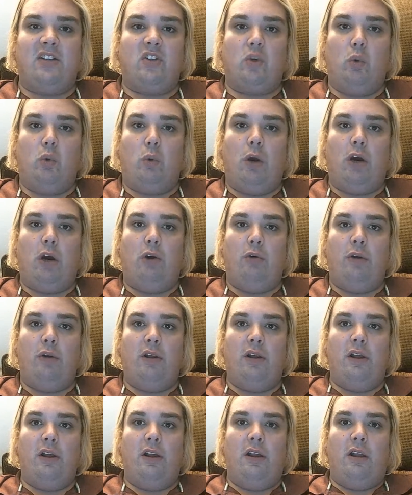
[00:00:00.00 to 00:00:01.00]
quo.
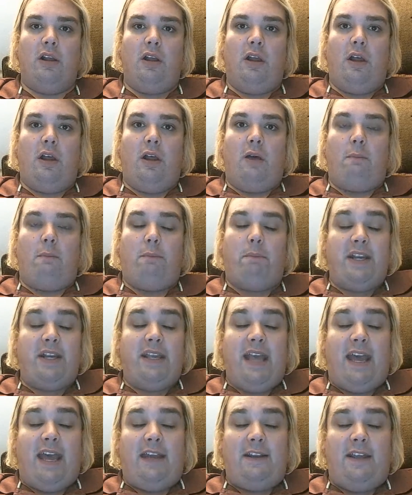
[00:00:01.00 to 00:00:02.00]
But
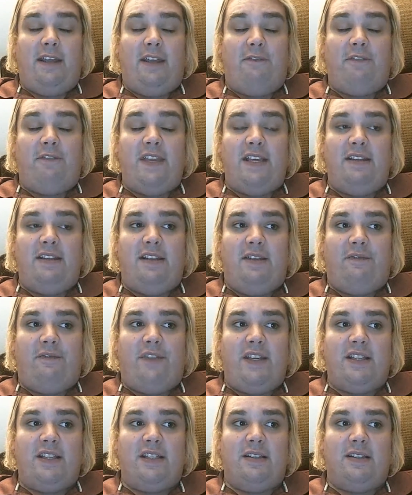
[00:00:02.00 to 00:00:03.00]
again, if the if
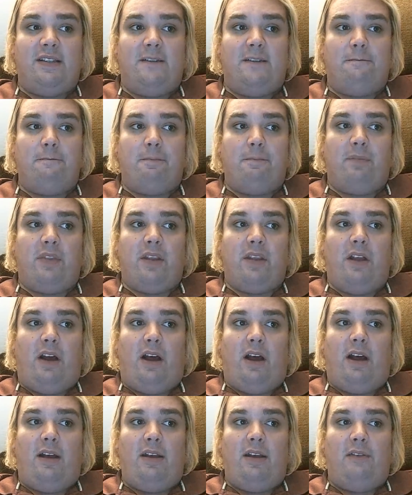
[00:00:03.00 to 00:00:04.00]
this
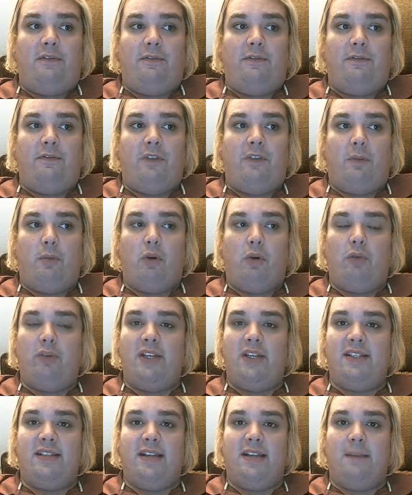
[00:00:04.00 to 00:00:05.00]
uh, if the more
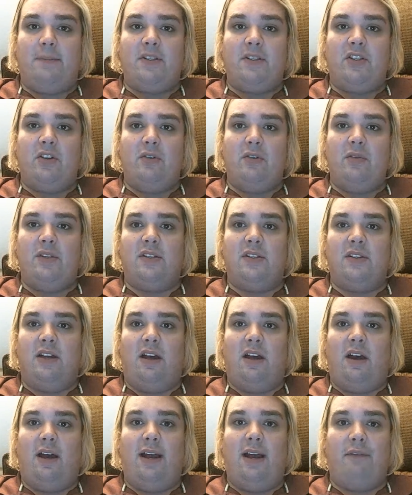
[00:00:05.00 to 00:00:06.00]
recent episodes
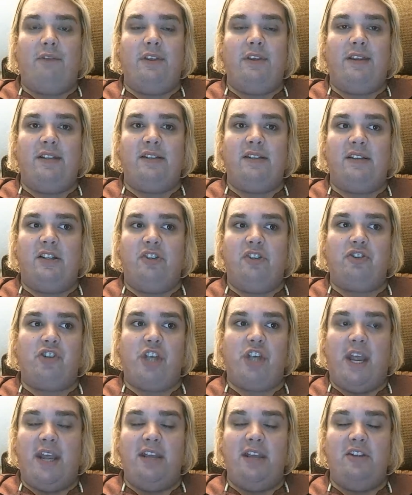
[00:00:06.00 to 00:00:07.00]
uh, everything's going to
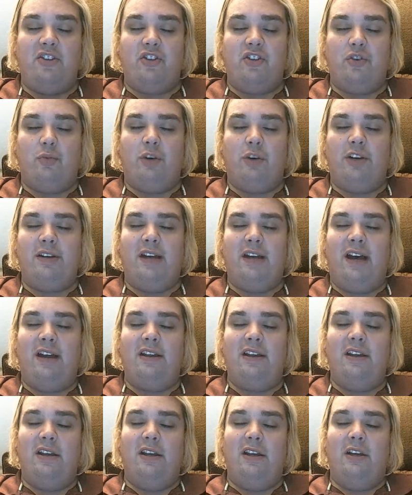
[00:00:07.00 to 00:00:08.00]
change or whatnot
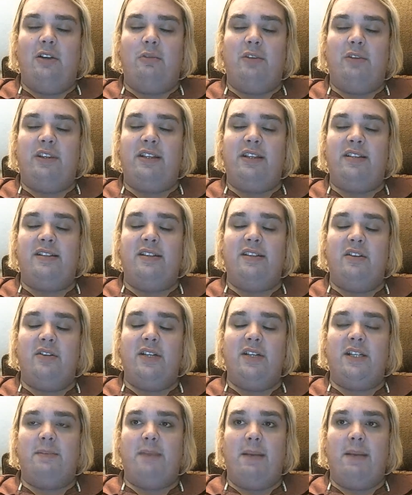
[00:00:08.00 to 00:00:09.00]
with this
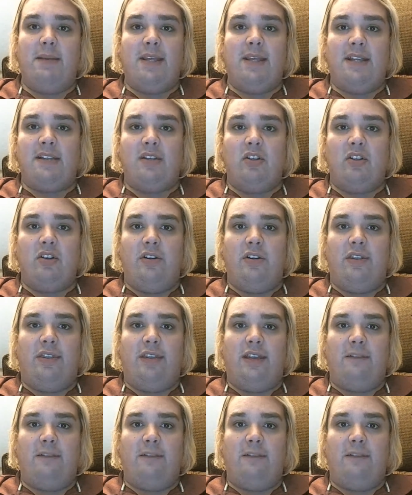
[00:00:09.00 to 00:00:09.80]
series, maybe that's a good thing.